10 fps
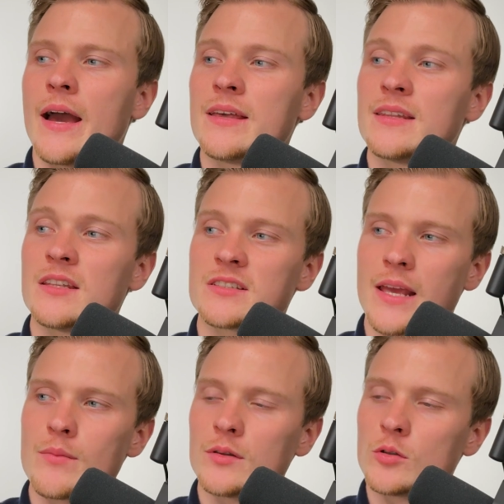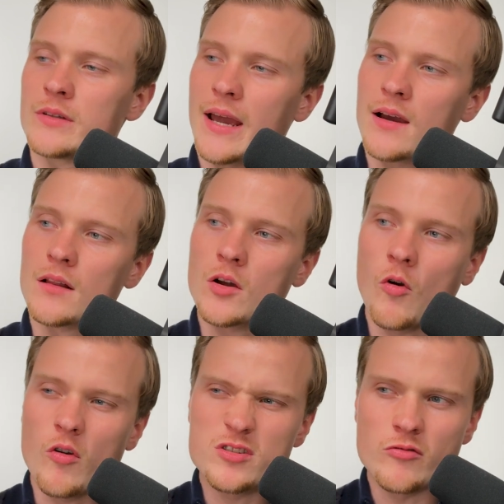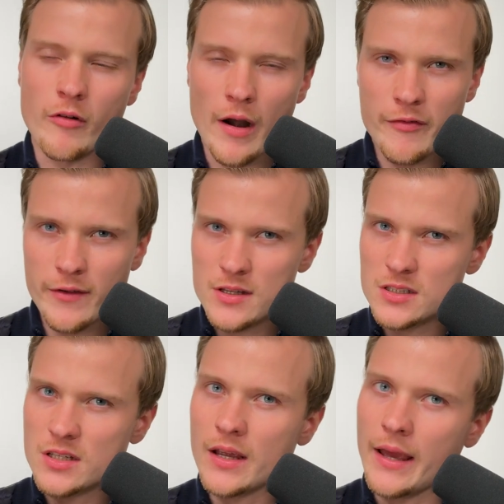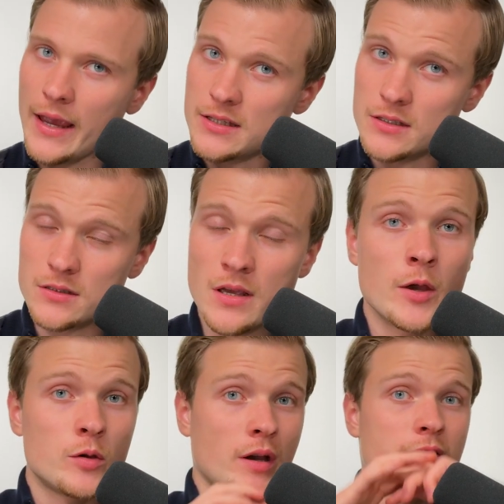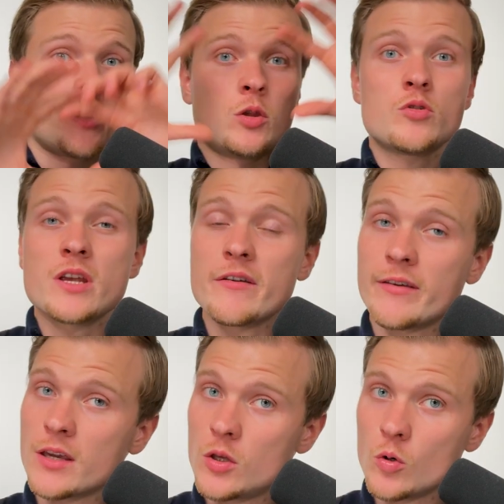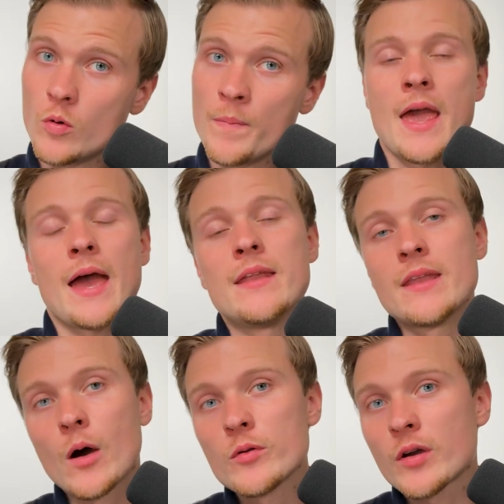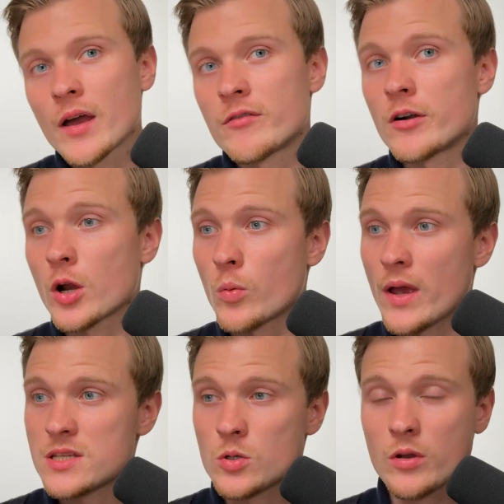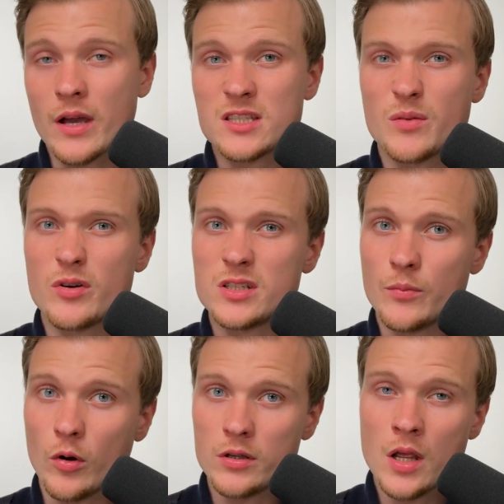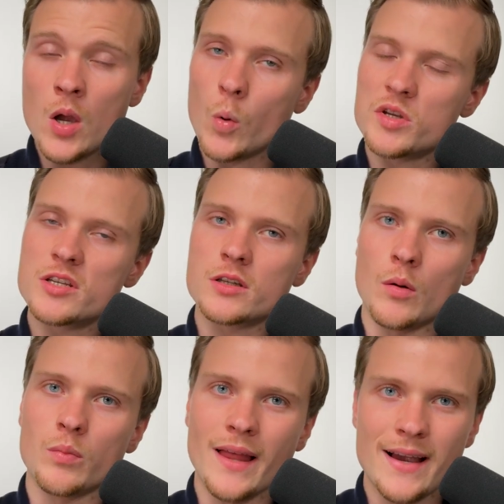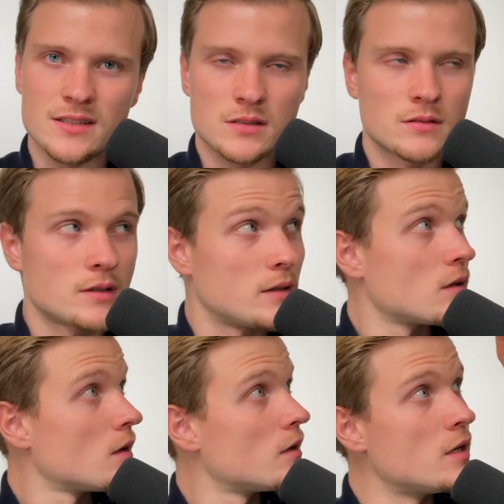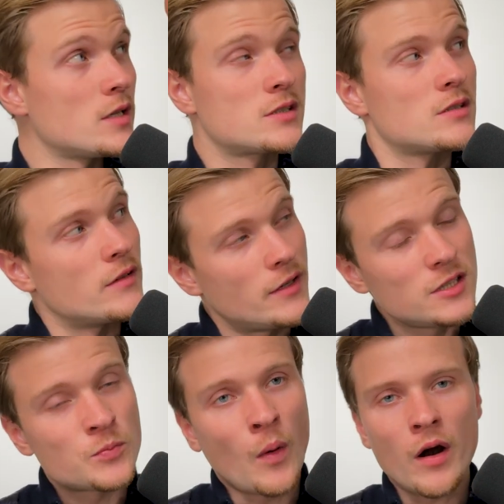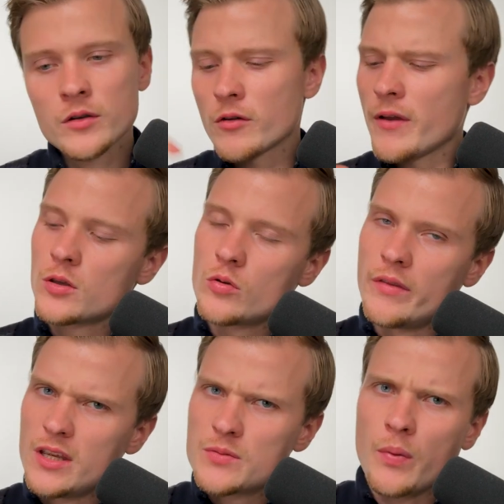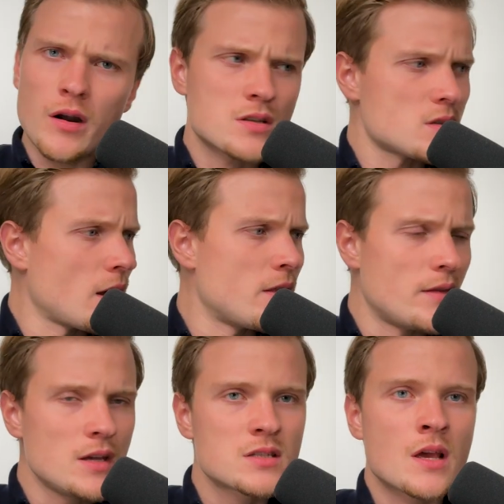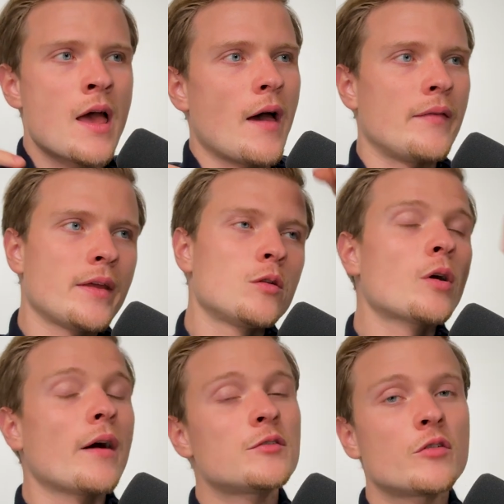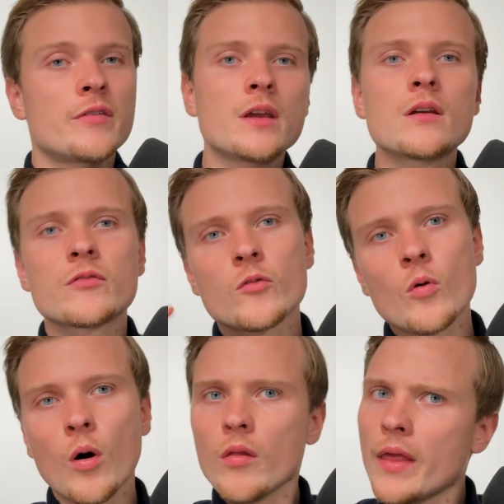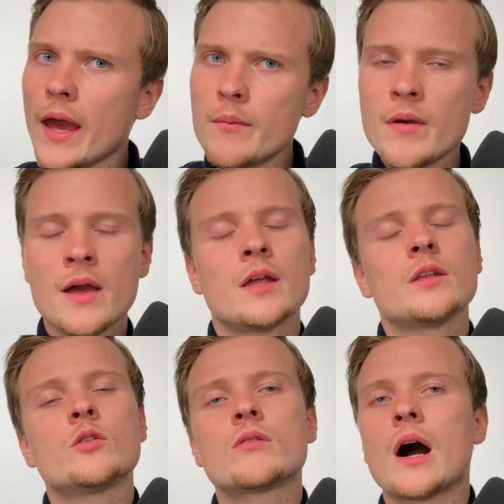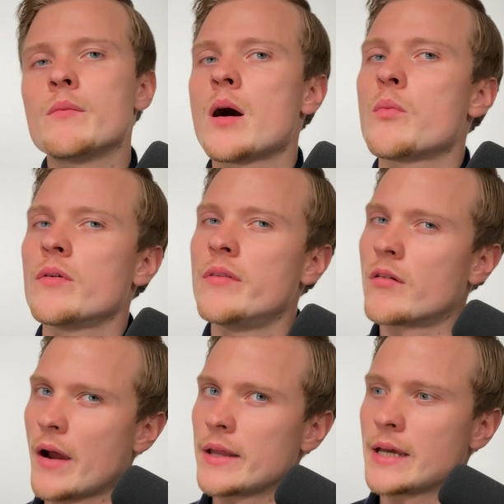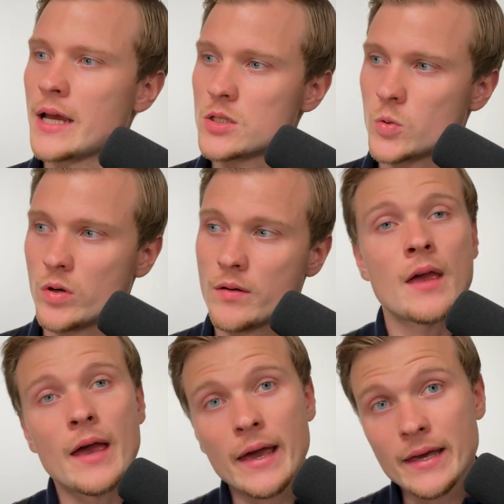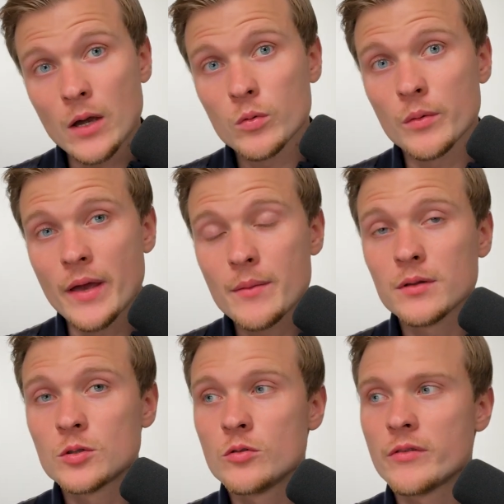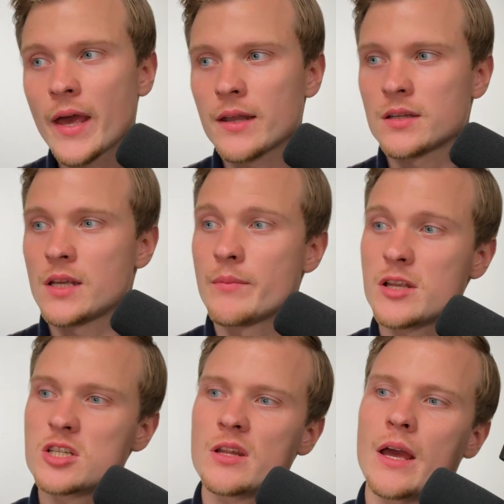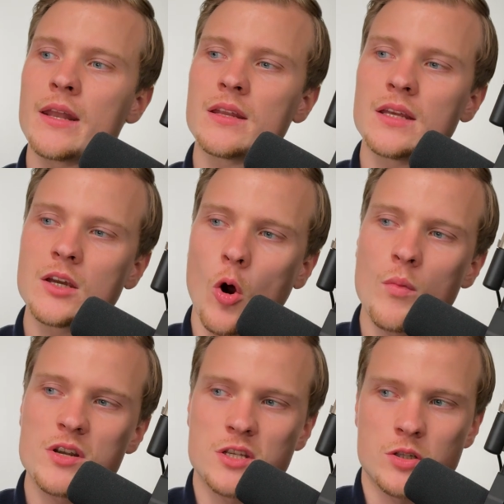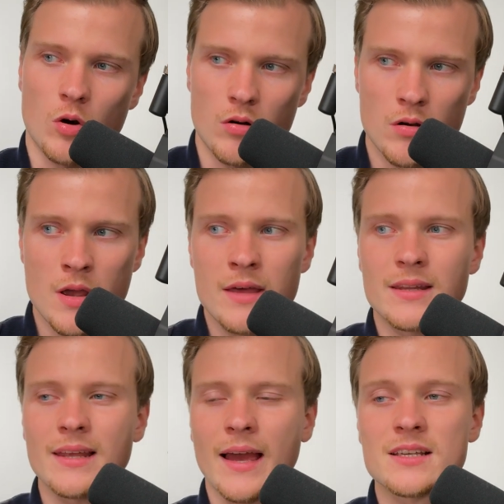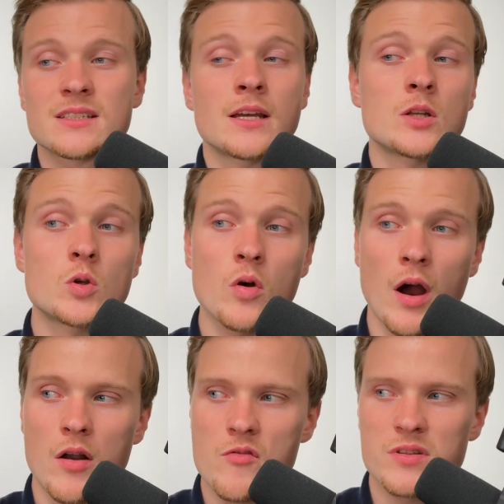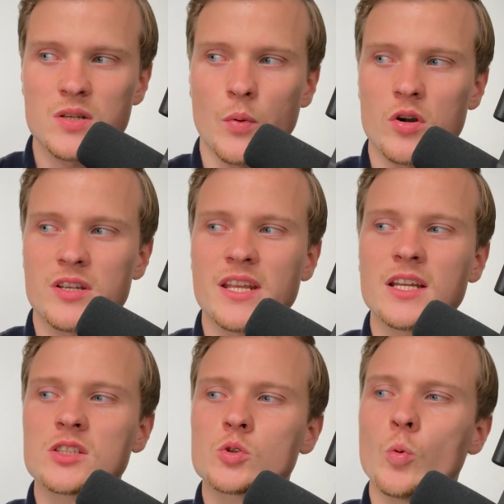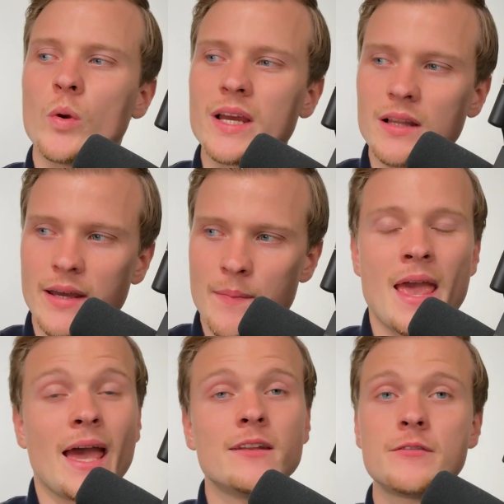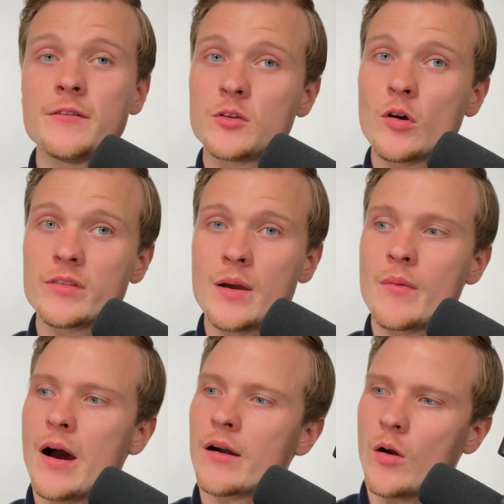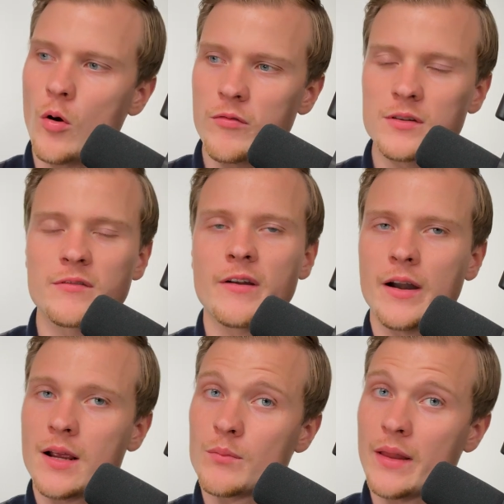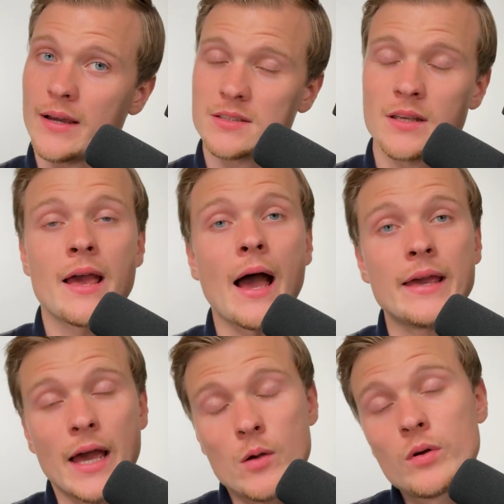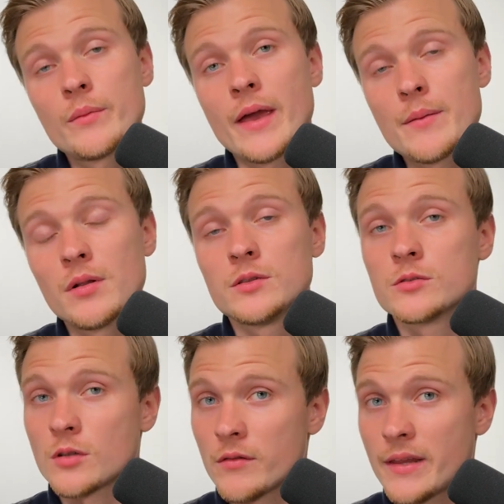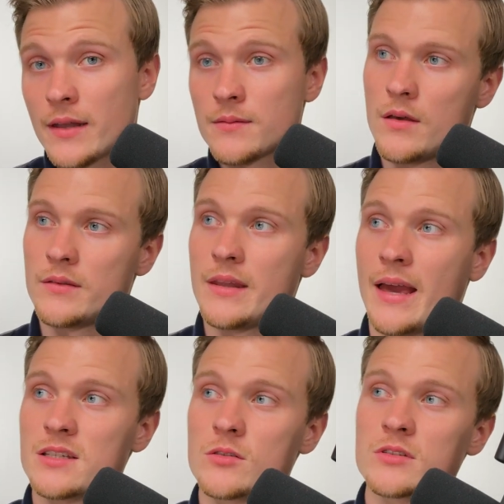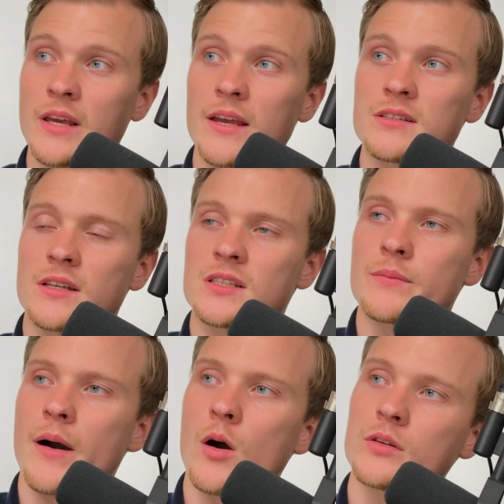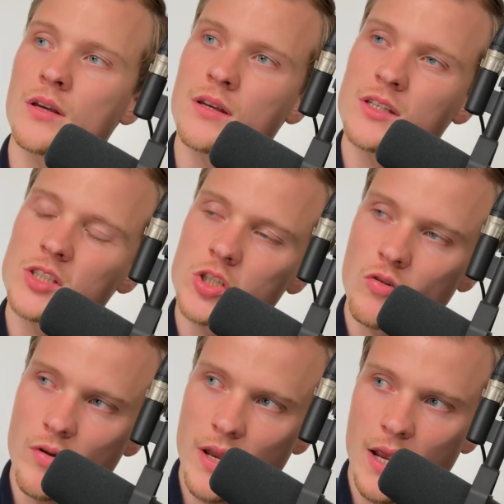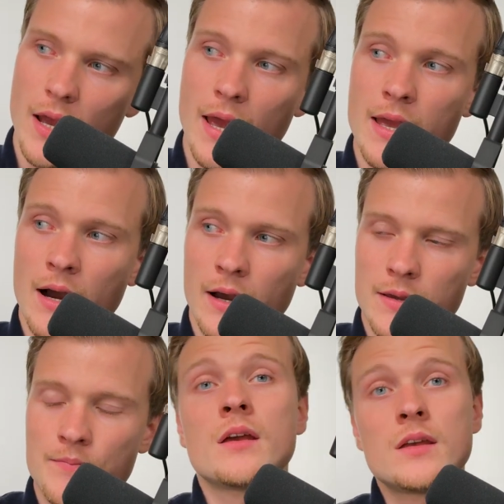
AI that is able to tackle cross-referencing cases. You have a huge FAQ and now you have a request to a customer support which is complex that needs this part of FAQ, this part and this and then you have to think through all them to come up with the right answer. AI will be able to do that. Imagine an e-commerce store that has 200 support tickets weekly and 50 of them are often very complex. AI will be able to solve that. The next use case is about screening AI.